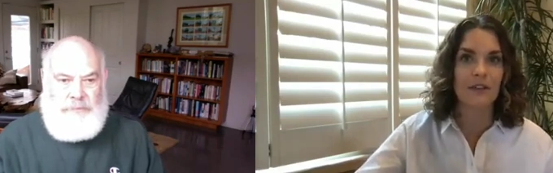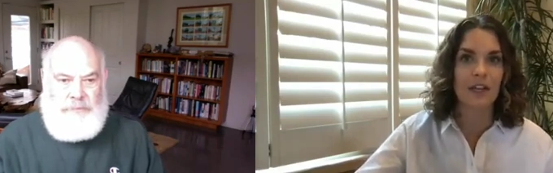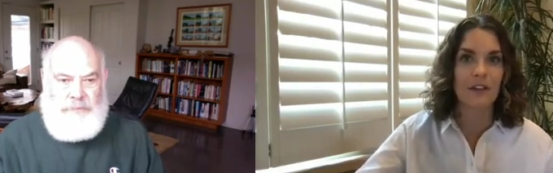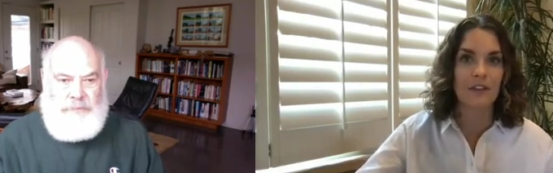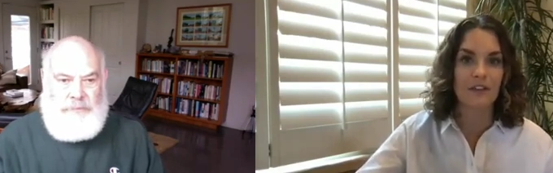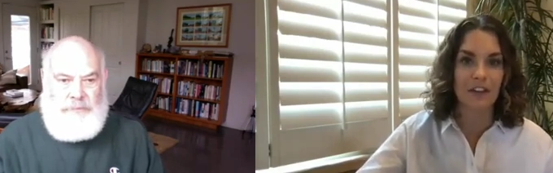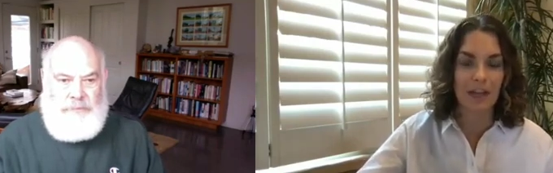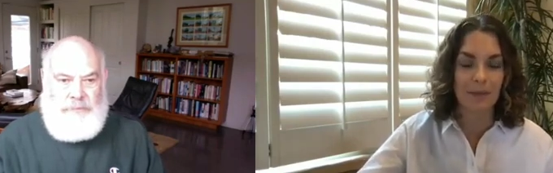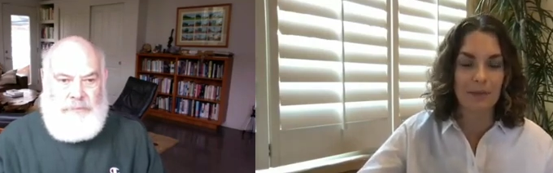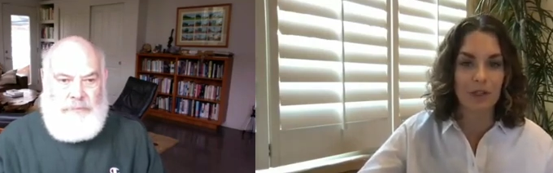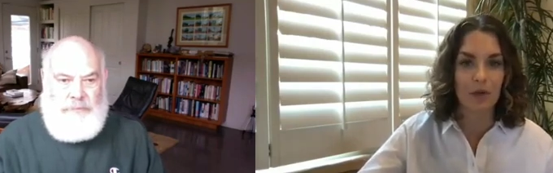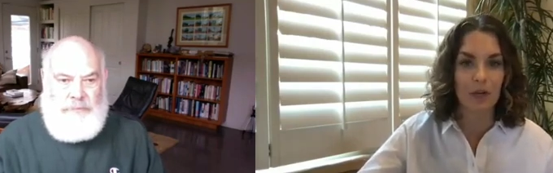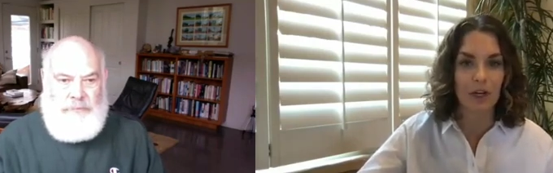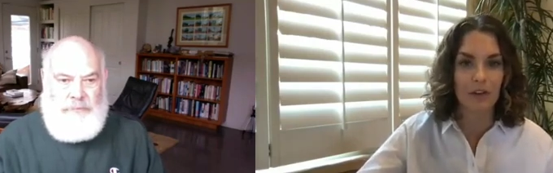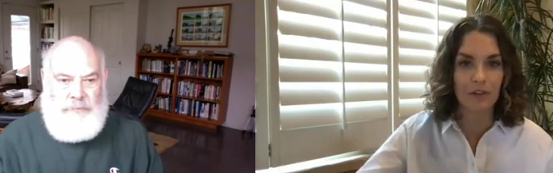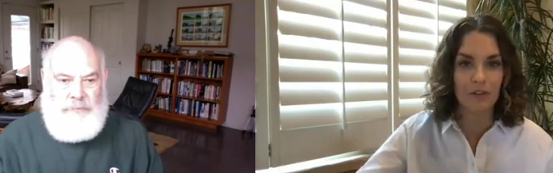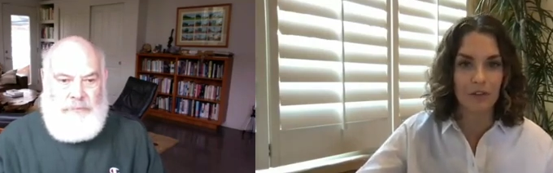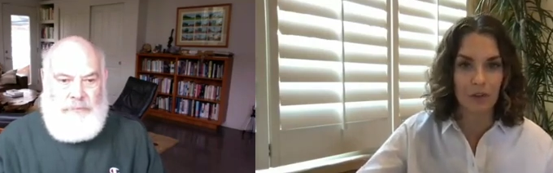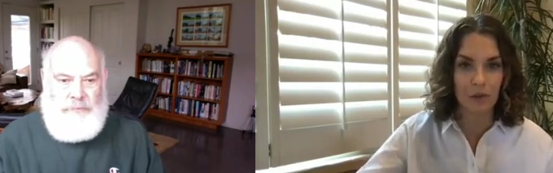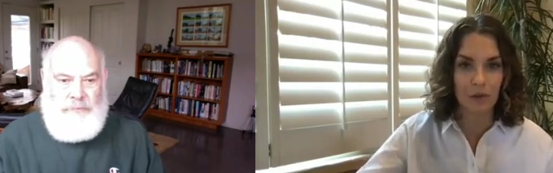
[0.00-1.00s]

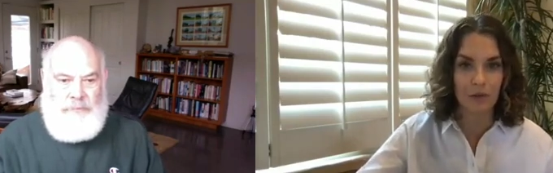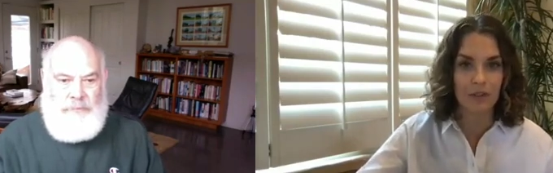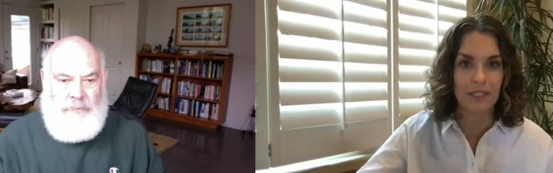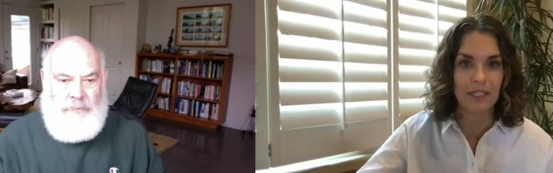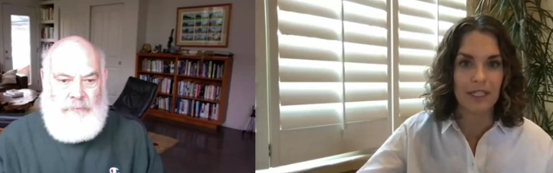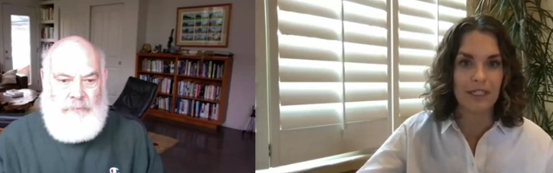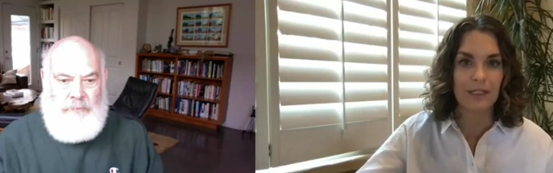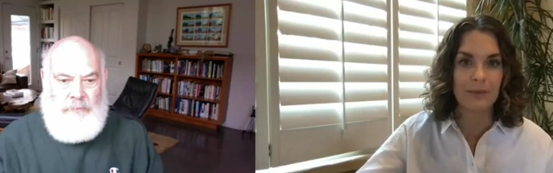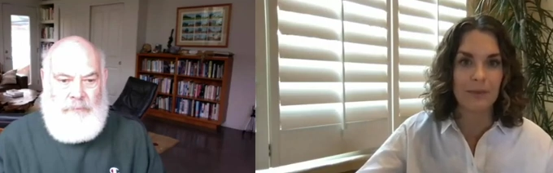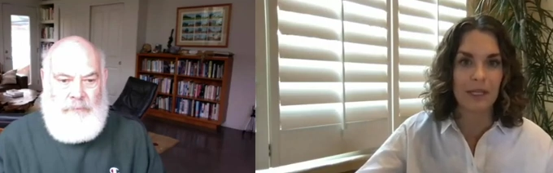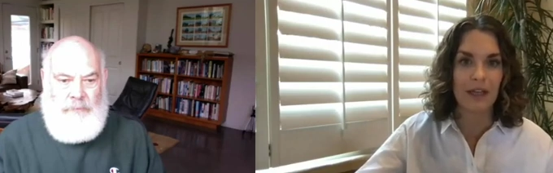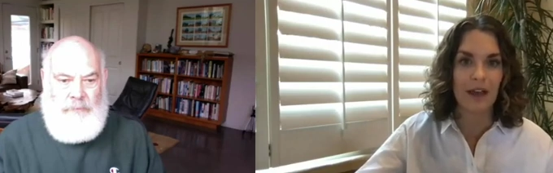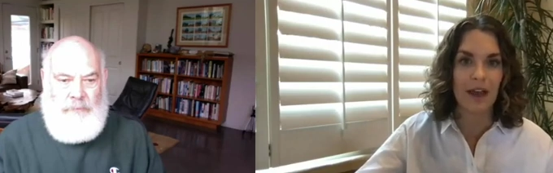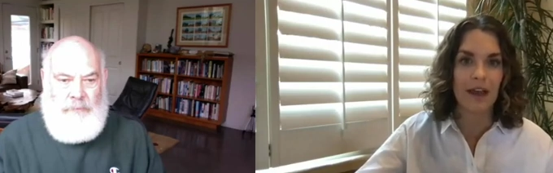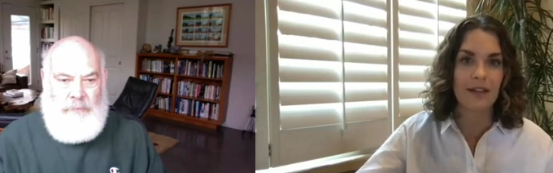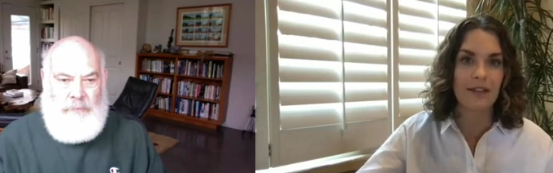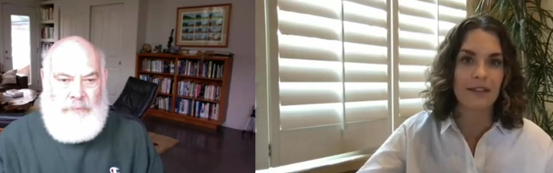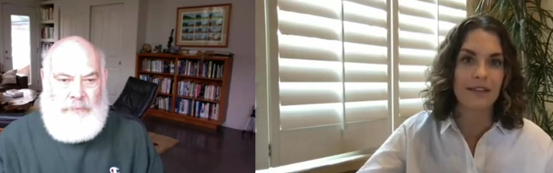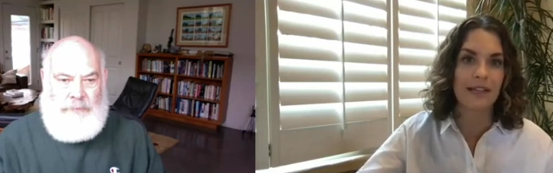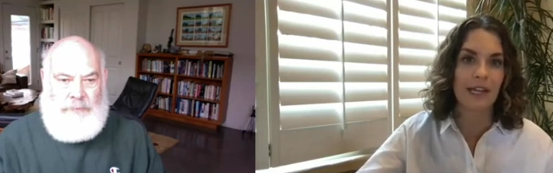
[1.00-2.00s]
Speaker 1: inflammatory foods is
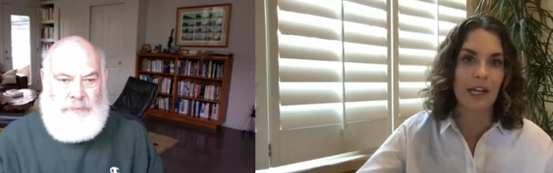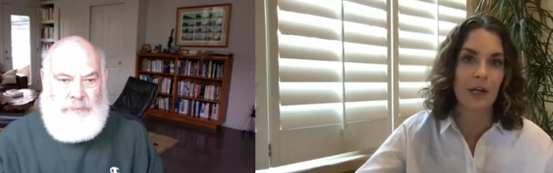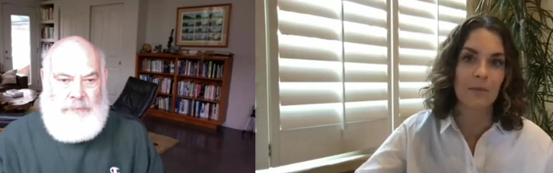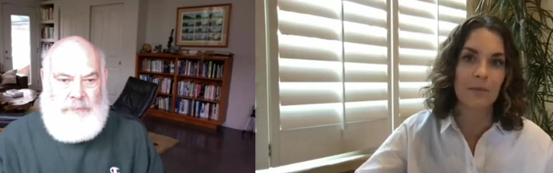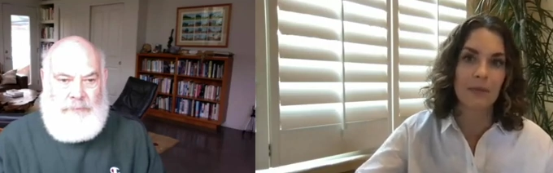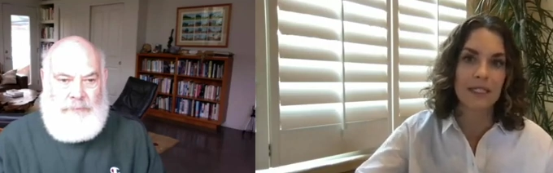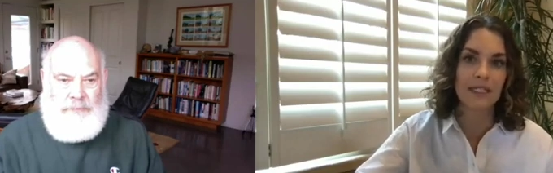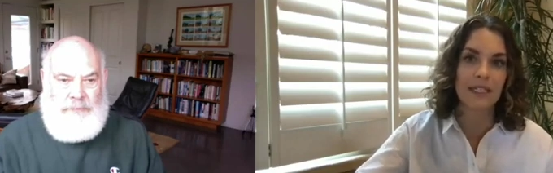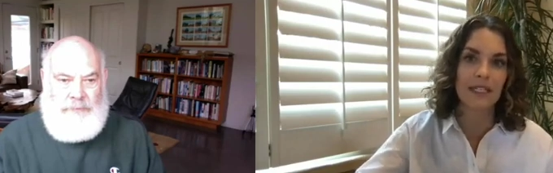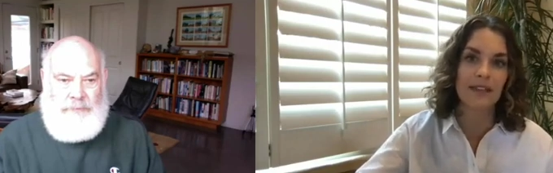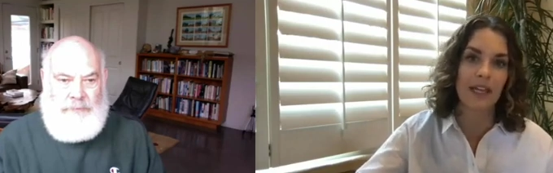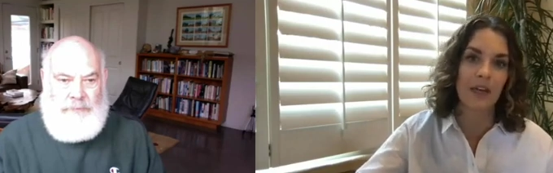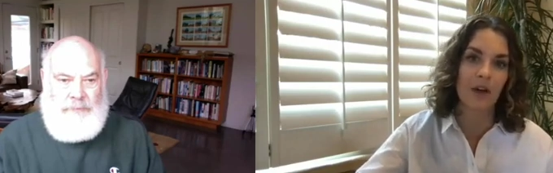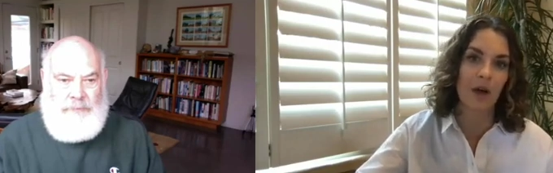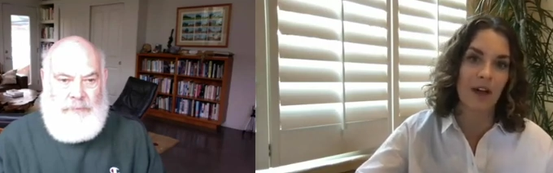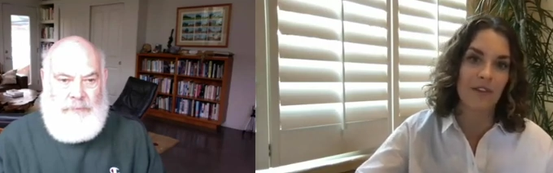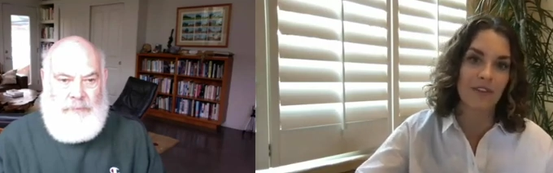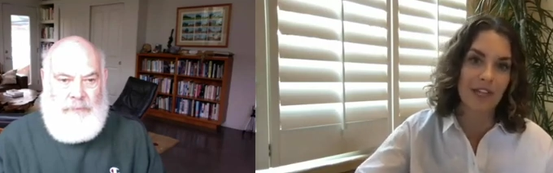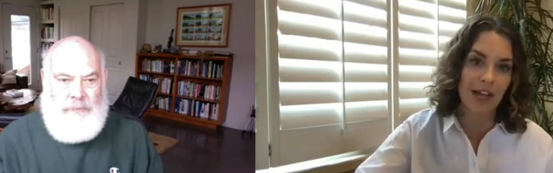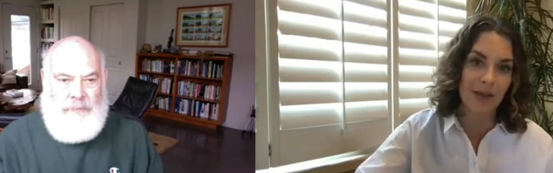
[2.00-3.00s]
because they are busy, they
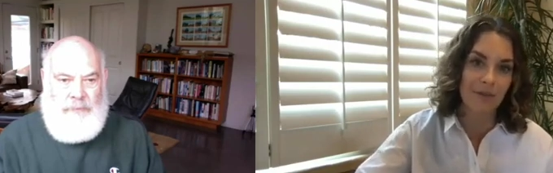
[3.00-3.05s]
don't